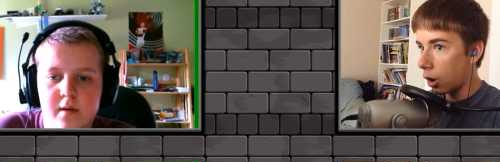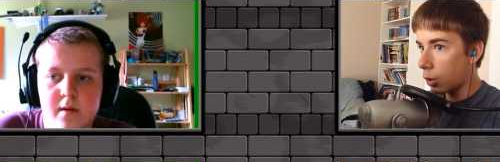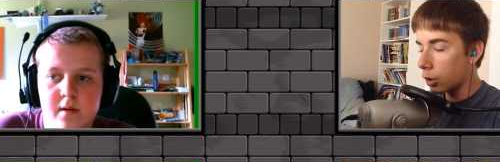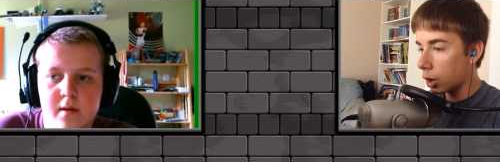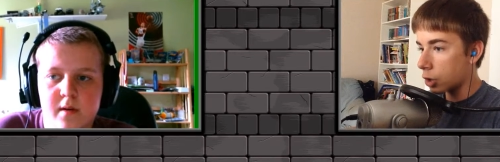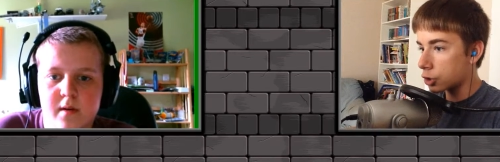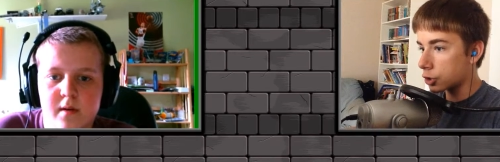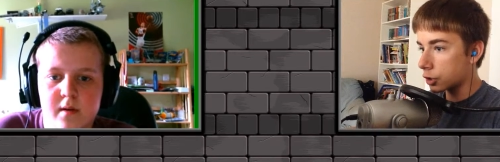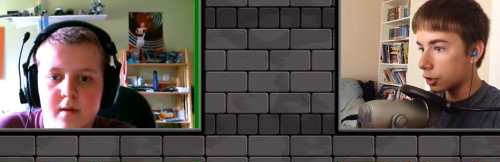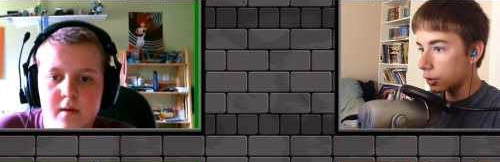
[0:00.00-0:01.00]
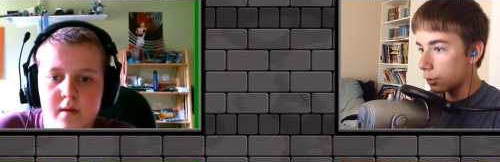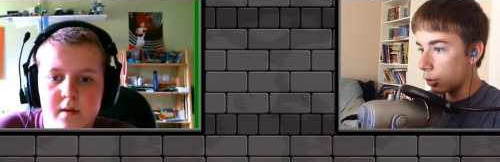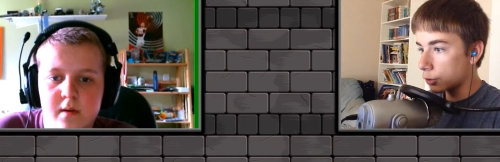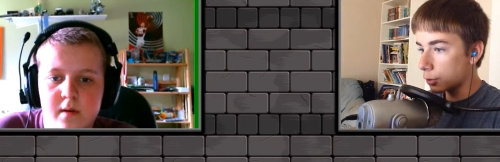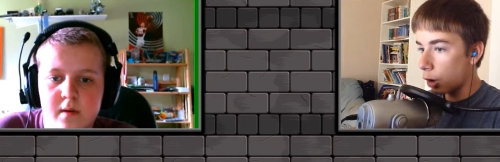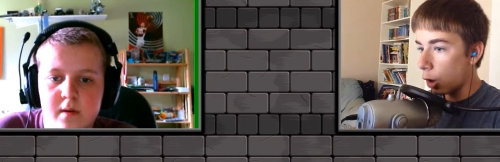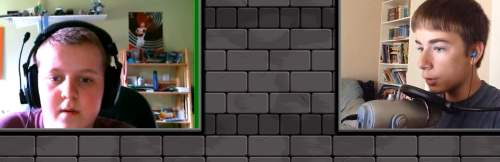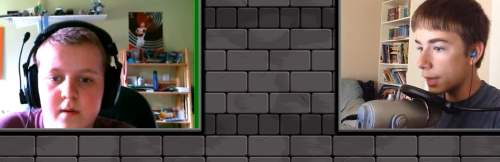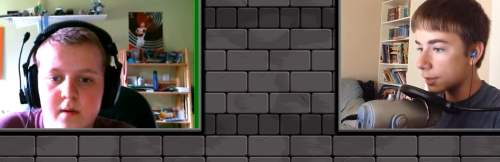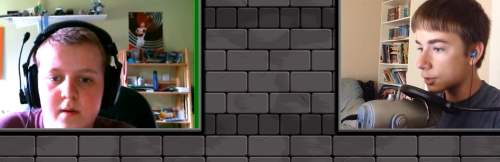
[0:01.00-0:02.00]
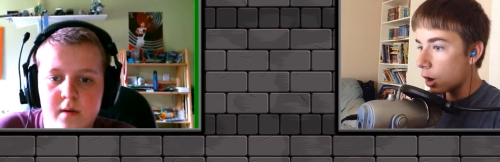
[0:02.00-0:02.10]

Speaker 1: Oh, gosh. Multiple- Oh, yes!